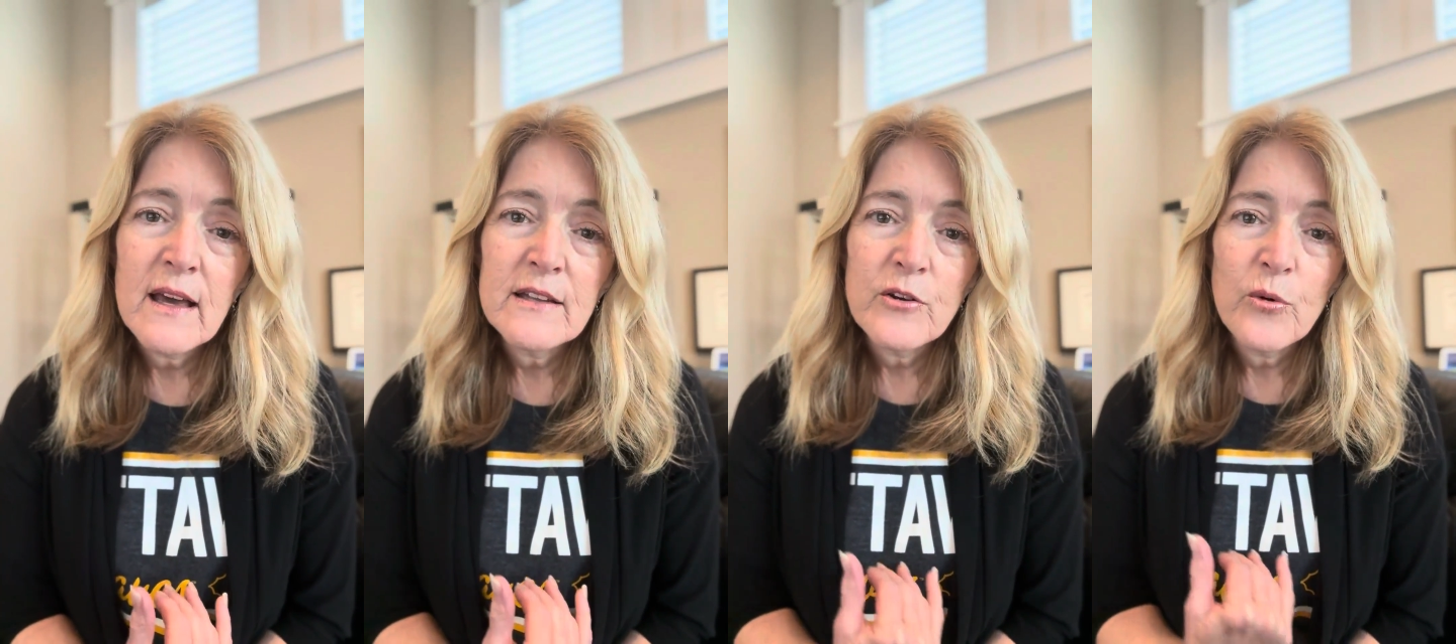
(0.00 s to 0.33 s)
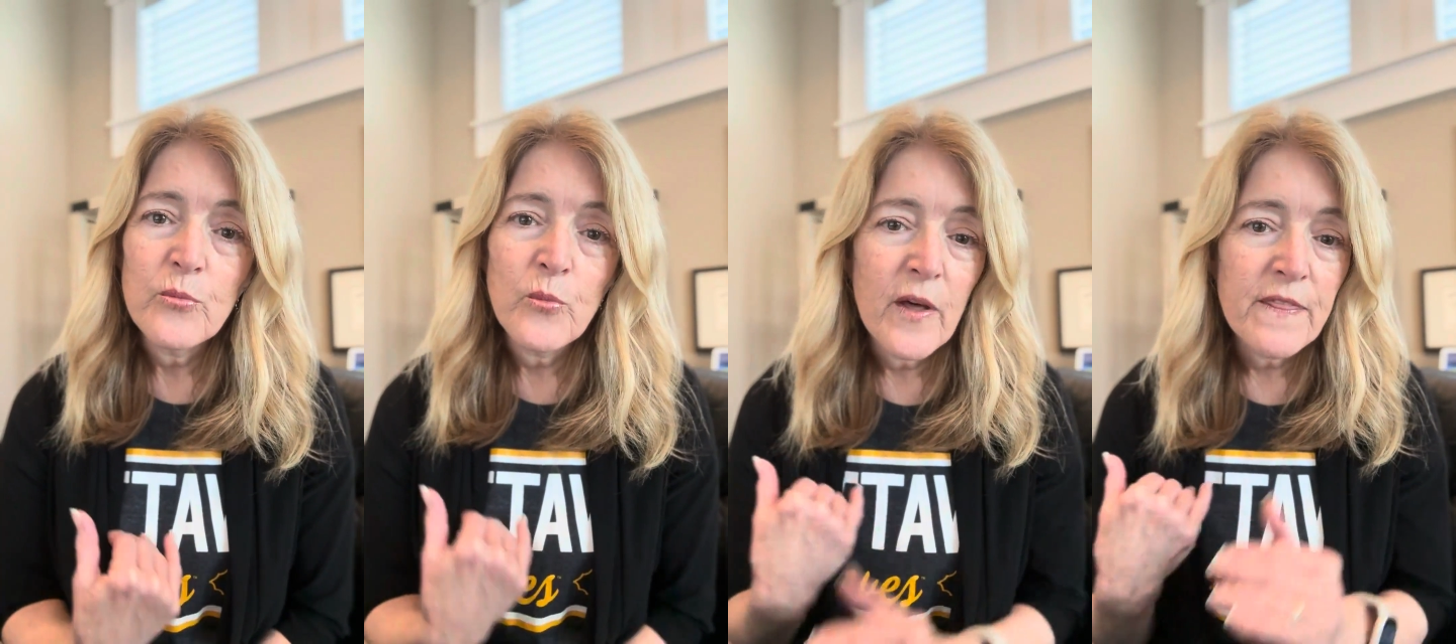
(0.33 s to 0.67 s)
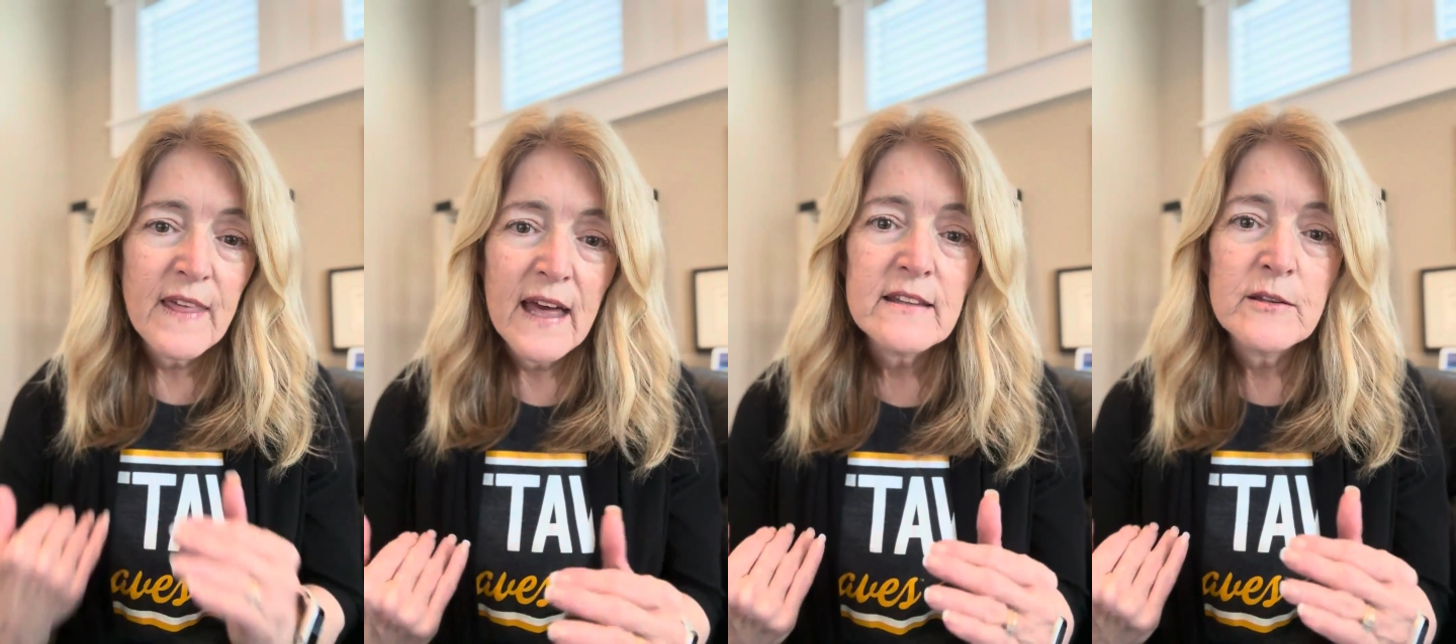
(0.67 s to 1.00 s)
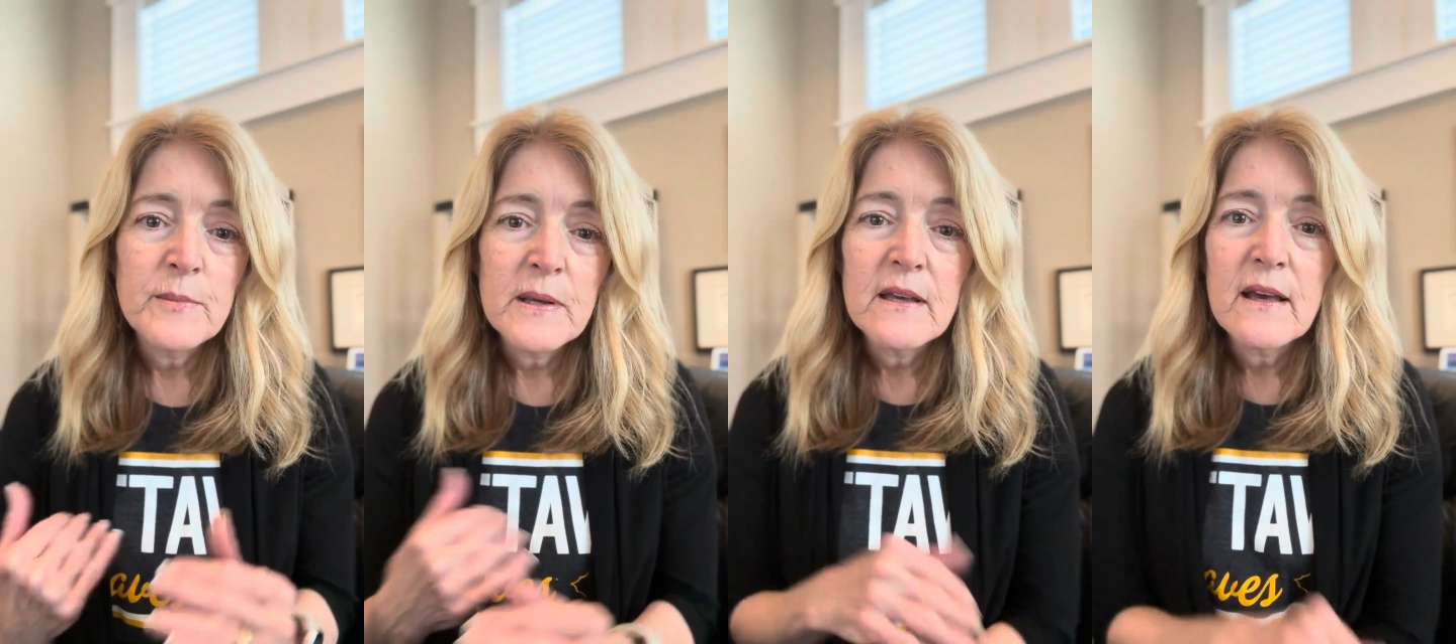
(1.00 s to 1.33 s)
I don't want that to
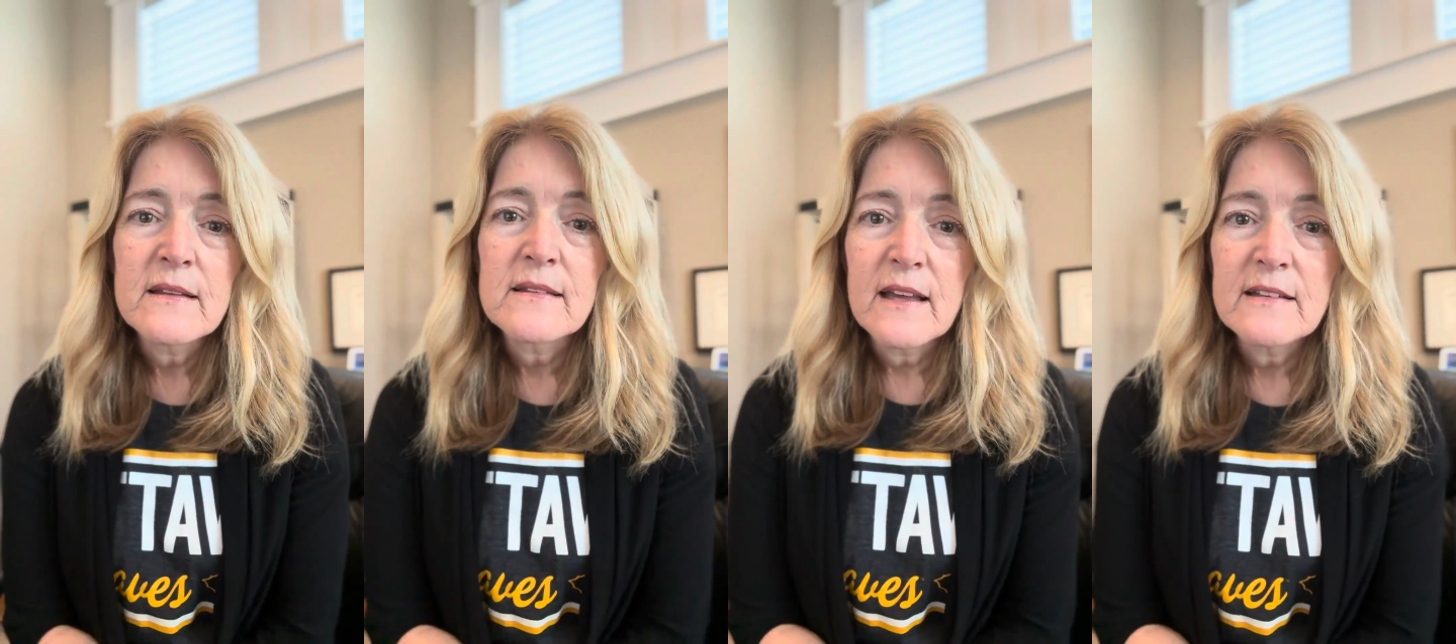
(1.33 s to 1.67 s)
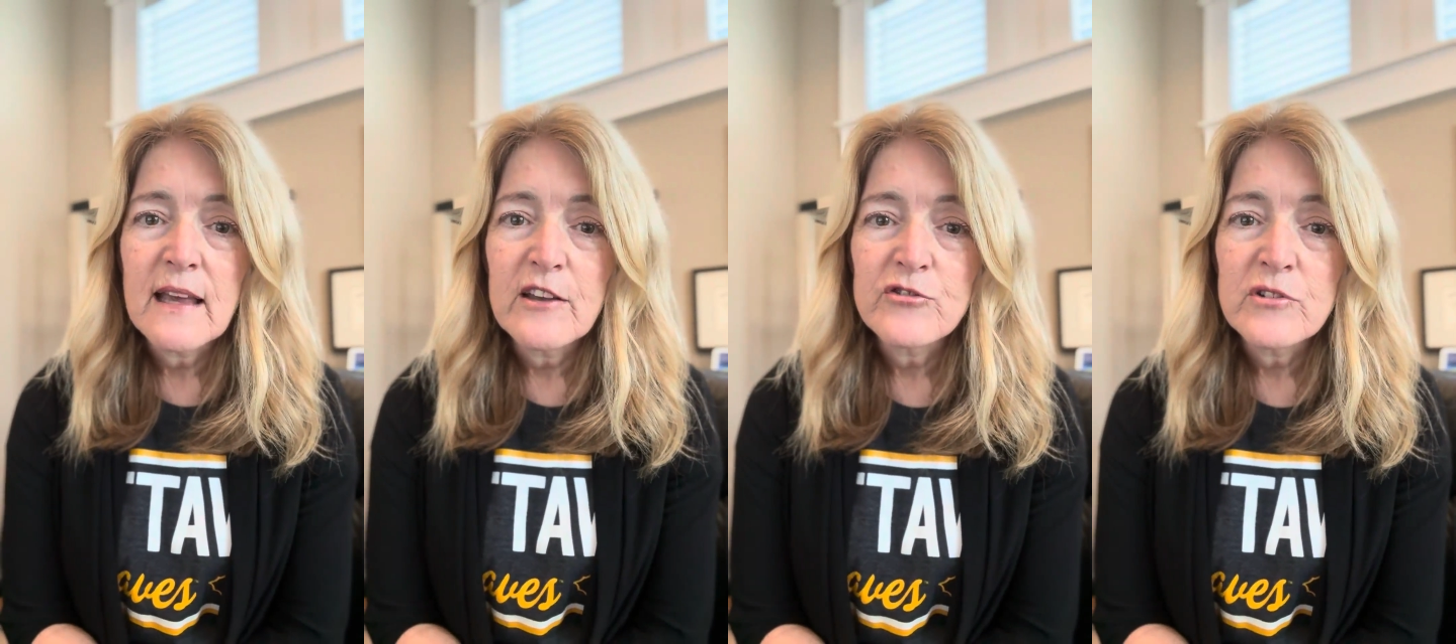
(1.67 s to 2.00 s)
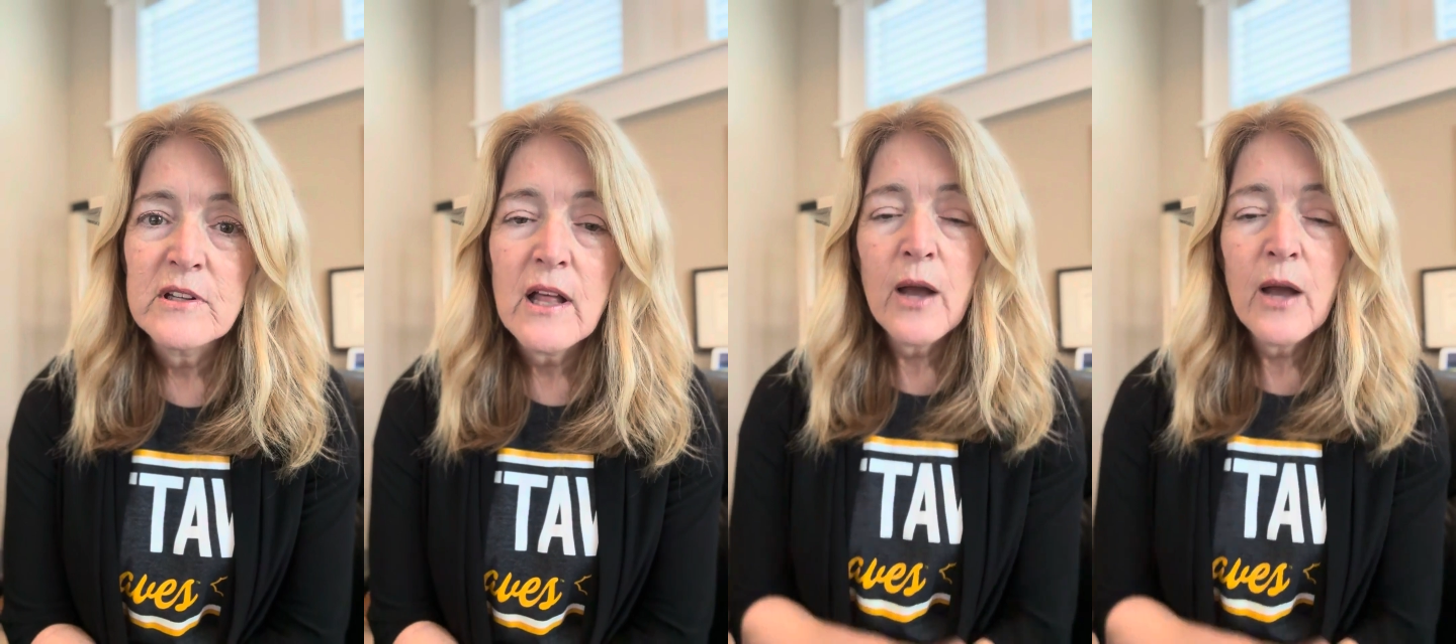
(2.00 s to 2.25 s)
be a citation.